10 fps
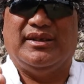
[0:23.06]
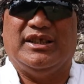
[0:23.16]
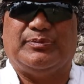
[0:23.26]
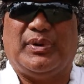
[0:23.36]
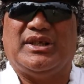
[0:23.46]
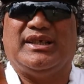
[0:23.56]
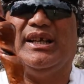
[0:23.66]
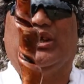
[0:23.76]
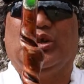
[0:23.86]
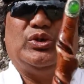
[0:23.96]
This piece
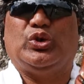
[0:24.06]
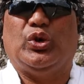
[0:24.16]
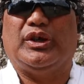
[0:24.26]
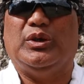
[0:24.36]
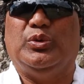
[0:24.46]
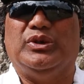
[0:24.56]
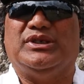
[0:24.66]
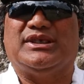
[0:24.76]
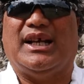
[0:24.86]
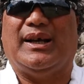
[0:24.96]
here, your talking
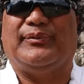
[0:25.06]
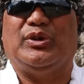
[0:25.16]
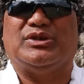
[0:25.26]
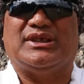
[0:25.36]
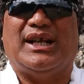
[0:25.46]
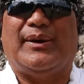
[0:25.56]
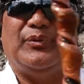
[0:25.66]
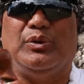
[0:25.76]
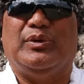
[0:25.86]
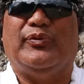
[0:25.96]
wood staff, your staff.
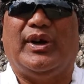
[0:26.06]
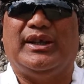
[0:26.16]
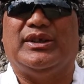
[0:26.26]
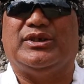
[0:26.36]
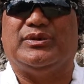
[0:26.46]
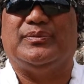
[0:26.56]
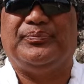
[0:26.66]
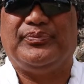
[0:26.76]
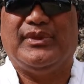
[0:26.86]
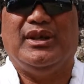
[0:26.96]
You're invited to,
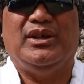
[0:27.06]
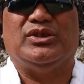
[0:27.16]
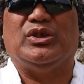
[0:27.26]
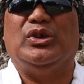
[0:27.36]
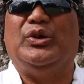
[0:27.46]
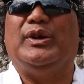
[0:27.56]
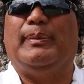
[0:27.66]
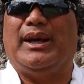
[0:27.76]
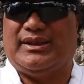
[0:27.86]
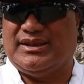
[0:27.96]
to learn
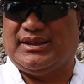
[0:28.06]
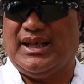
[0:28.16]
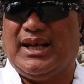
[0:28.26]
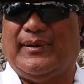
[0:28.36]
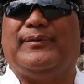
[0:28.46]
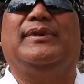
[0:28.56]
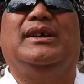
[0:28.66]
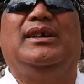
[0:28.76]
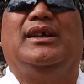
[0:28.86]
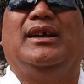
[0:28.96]
about the staff
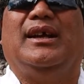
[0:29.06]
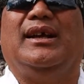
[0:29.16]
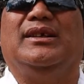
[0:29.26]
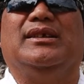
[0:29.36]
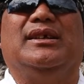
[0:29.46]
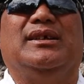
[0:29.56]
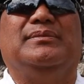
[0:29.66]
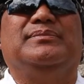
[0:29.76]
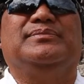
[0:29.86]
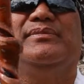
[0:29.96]
and
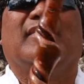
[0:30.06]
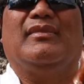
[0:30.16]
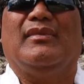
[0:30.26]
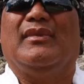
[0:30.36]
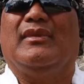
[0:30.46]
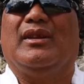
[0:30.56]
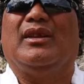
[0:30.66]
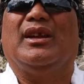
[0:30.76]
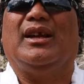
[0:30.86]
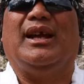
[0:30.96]
um,
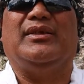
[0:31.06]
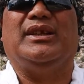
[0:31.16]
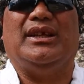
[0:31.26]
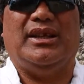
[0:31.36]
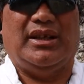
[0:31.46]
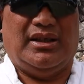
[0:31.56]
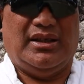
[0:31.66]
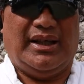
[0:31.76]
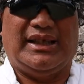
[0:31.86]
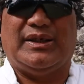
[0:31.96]
and the
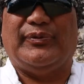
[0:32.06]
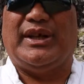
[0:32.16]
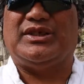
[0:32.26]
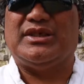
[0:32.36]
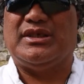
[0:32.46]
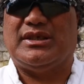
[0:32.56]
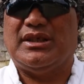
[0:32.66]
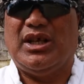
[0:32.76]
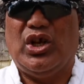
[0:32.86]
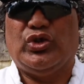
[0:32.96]
uh, activations,
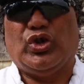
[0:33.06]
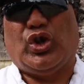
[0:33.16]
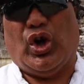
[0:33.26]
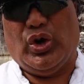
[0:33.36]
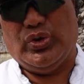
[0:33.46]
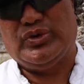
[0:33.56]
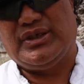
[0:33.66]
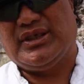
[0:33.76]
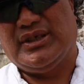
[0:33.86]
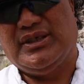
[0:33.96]
the
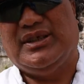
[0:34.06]
codes,